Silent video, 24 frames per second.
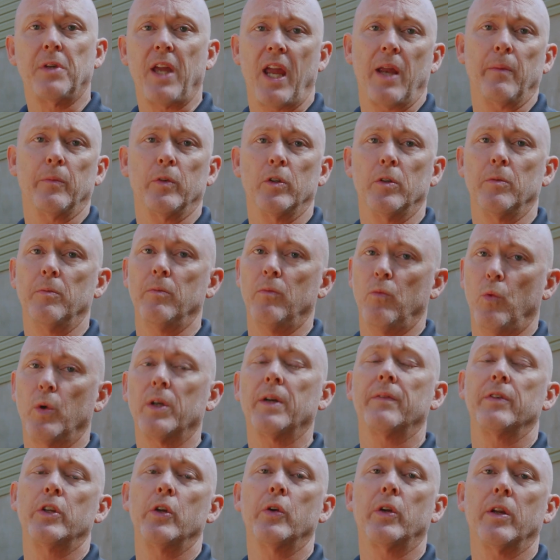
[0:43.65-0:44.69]
game room,
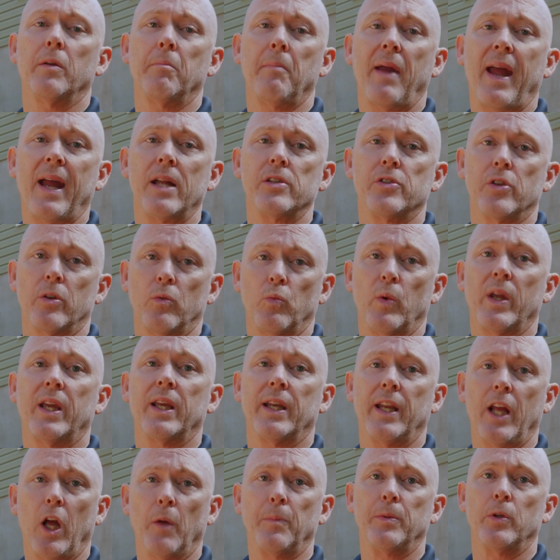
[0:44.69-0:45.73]
whatever you can imagine, we
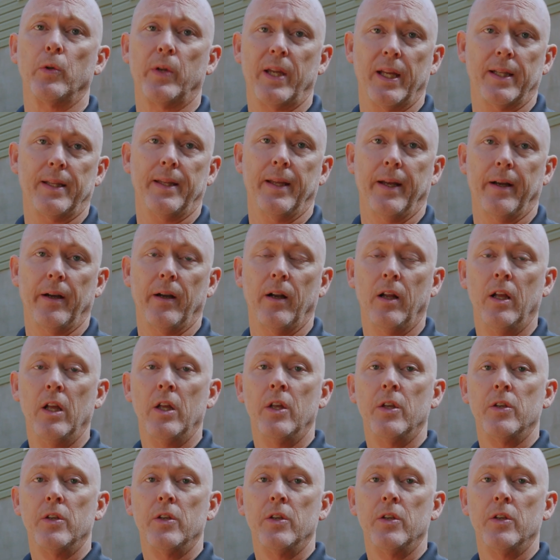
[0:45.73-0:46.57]
can help you get there.